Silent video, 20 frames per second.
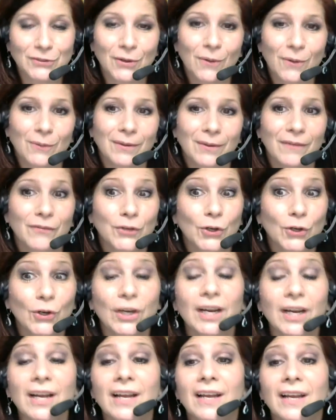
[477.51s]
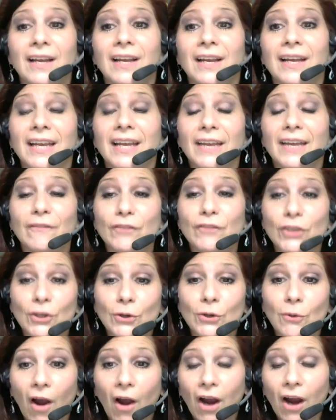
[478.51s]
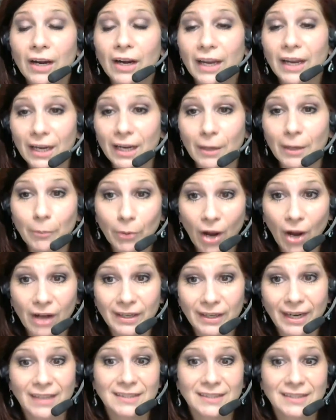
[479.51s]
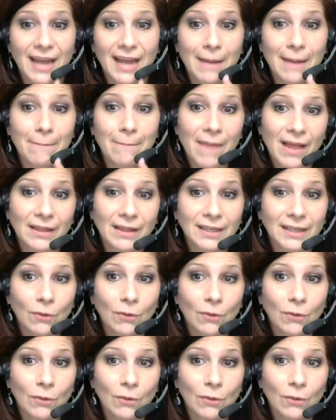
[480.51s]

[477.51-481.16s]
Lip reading: So if you are in a broadcast and Melanie